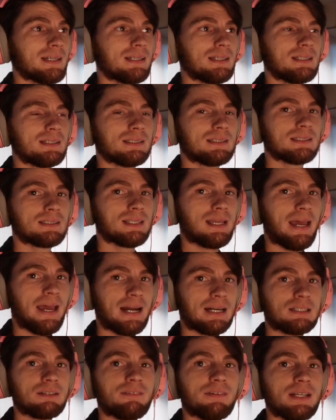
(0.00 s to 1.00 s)
is
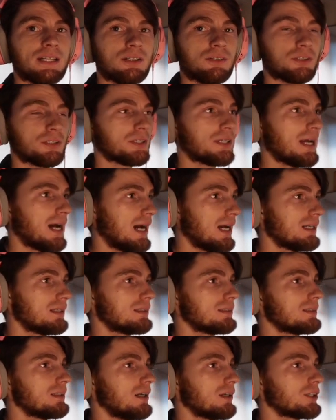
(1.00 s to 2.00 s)
activated or not.
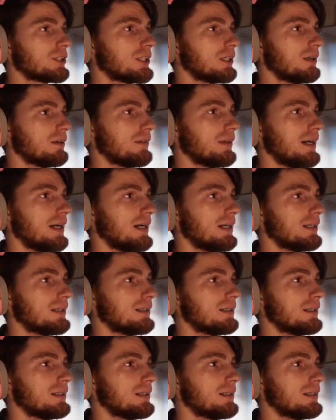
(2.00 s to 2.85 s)
So I'll show that.